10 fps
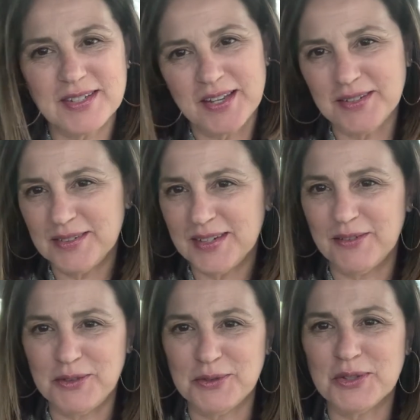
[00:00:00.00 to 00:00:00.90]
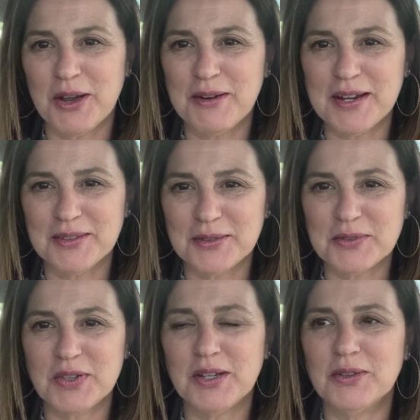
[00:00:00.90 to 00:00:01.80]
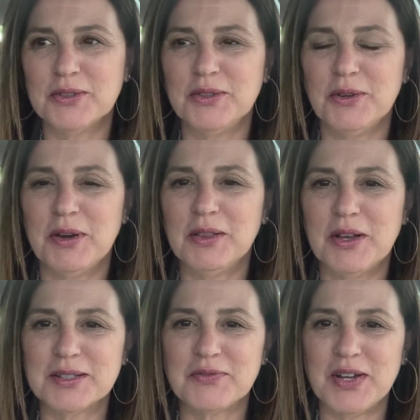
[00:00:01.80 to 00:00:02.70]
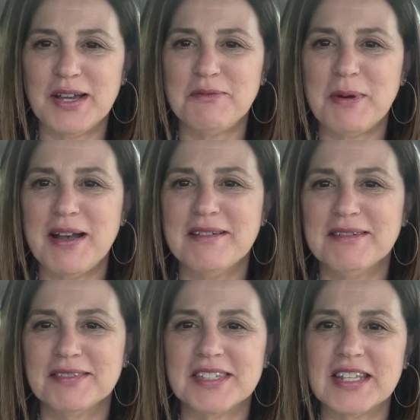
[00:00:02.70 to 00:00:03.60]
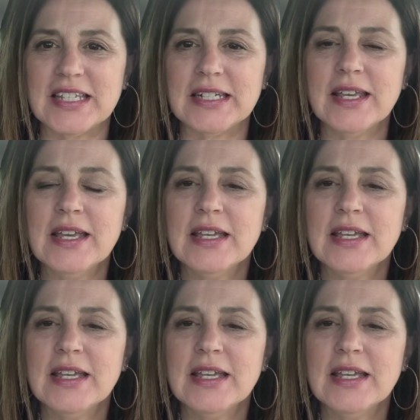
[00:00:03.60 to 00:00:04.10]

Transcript: And if you saw any of those videos, you know, I lost five pounds and